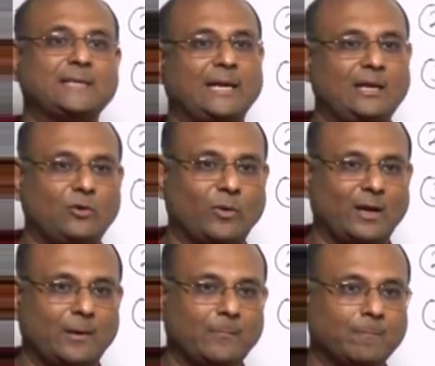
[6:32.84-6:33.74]
are
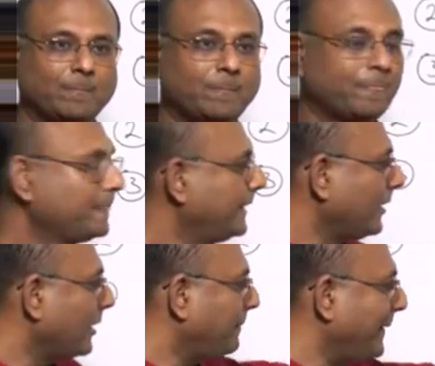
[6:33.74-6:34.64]
equal, they are
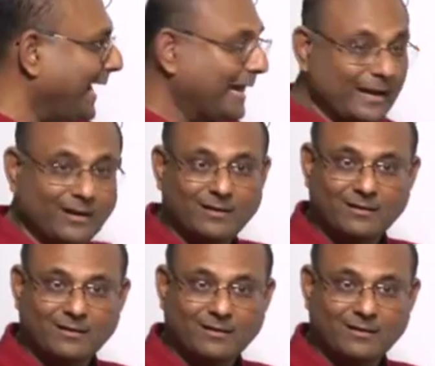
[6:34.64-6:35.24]
not parallel.